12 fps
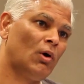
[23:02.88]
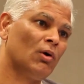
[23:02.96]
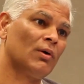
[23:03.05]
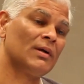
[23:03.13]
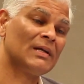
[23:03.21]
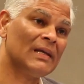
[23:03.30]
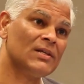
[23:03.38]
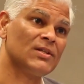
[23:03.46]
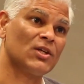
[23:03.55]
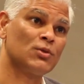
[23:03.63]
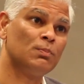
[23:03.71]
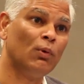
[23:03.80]
or are at
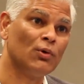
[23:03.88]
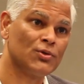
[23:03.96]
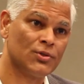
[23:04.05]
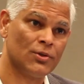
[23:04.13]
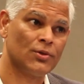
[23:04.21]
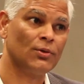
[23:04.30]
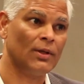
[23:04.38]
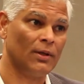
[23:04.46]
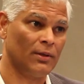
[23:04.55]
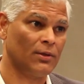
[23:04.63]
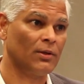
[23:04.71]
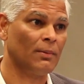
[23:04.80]
least exposed to
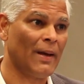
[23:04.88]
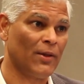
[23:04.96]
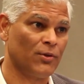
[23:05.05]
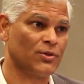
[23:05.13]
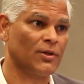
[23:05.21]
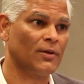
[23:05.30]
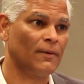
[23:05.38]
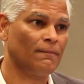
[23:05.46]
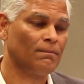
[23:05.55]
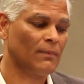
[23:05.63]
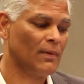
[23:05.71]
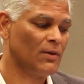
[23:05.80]
the pathogen.
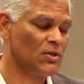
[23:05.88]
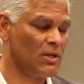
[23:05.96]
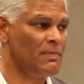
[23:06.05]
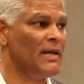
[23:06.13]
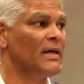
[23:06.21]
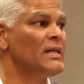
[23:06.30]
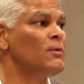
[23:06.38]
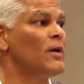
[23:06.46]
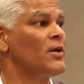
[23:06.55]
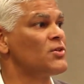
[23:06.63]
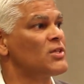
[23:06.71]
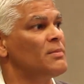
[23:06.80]
TB
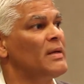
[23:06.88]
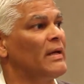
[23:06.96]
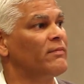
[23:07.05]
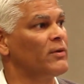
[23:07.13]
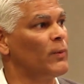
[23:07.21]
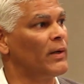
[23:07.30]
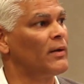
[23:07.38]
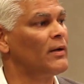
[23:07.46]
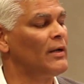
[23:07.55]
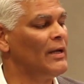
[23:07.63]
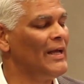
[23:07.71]
anywhere is TB everywhere.